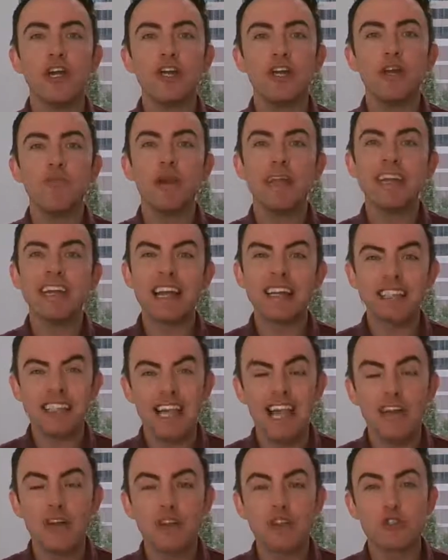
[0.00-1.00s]
You may get
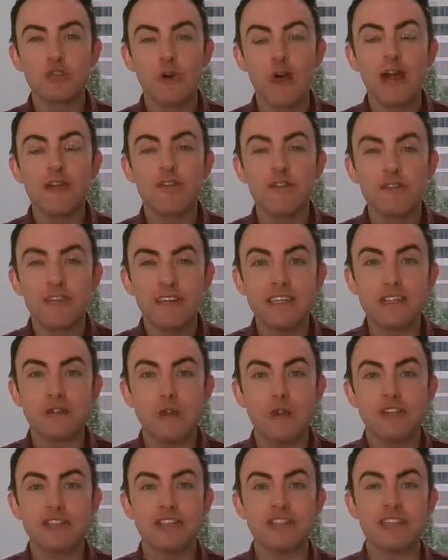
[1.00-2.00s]
10 or 12 of these
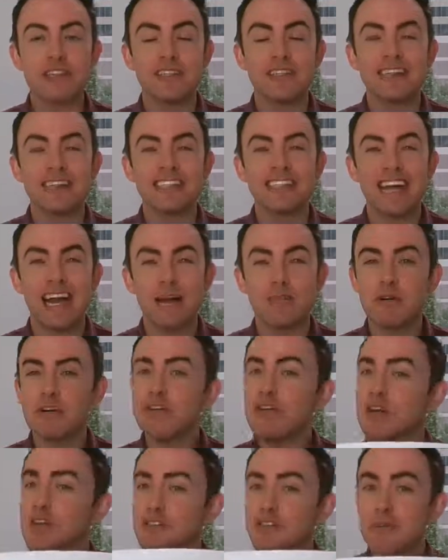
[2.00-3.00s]
questions in the exam,
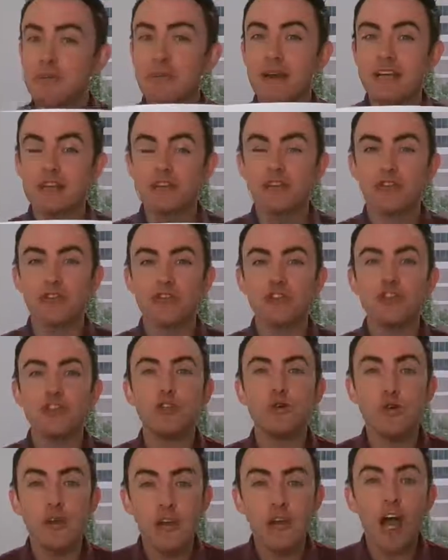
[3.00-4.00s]
so make sure
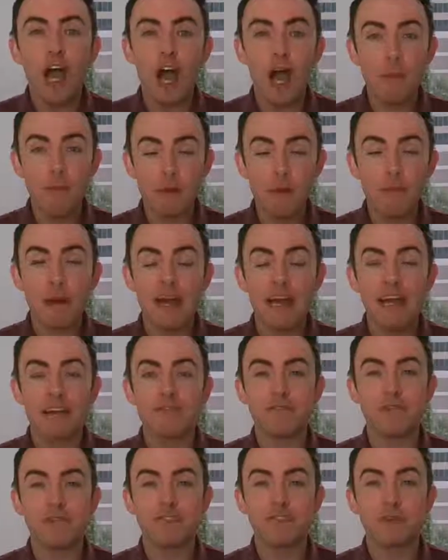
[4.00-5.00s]
you are
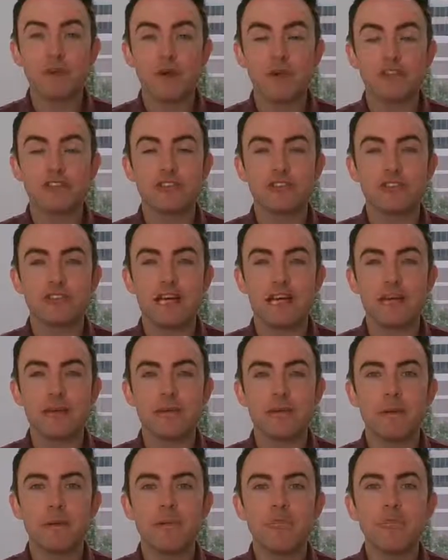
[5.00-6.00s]
prepared for this question type.